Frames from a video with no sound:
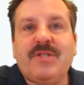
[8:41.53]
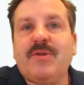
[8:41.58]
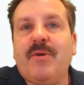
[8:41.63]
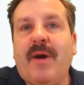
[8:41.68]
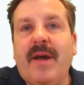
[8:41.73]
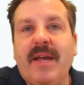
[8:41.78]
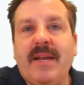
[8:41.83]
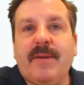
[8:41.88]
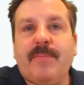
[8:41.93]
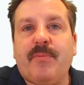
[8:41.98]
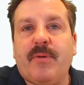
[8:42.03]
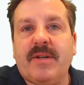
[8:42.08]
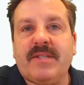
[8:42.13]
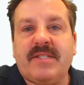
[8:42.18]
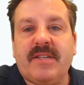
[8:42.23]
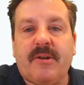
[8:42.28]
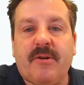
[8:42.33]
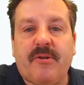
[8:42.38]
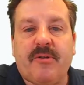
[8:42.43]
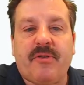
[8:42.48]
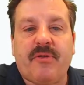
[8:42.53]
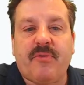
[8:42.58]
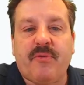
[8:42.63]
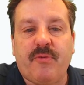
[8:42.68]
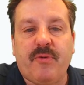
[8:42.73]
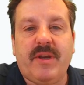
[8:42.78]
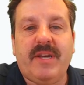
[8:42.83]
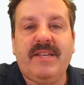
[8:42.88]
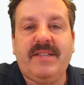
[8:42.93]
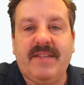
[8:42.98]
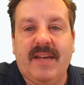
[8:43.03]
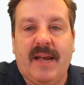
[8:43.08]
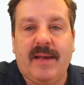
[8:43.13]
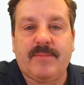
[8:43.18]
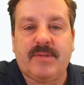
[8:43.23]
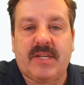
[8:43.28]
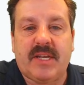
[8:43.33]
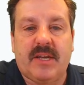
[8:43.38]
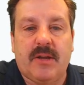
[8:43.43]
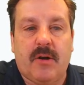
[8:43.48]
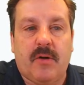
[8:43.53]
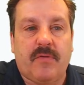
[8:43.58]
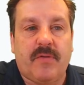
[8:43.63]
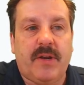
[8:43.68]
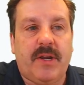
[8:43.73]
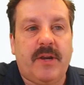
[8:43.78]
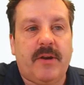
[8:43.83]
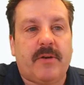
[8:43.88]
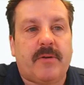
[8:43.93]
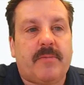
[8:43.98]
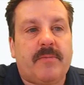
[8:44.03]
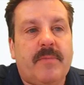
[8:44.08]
So I had to press enter three times to get over here.